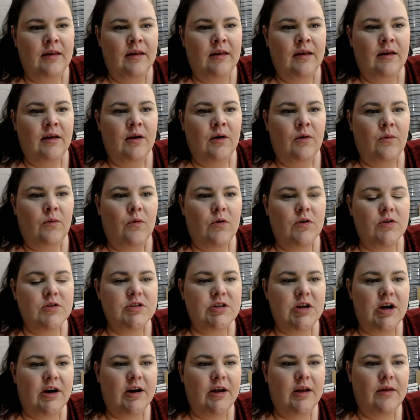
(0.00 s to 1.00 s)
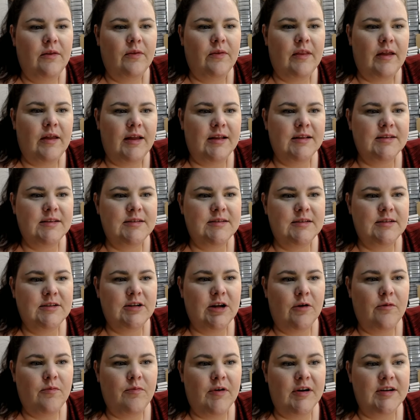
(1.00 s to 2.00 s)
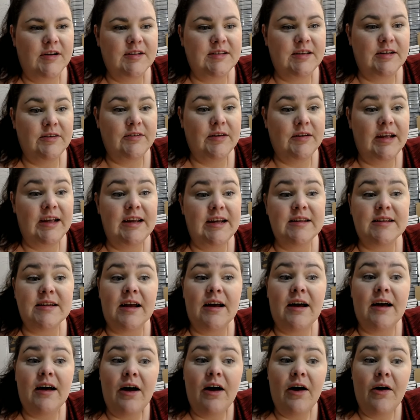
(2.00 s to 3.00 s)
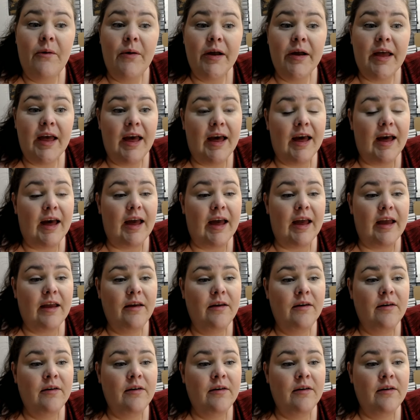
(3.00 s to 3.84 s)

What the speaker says: What type? That's the type of bracelet you need. Oh, okay.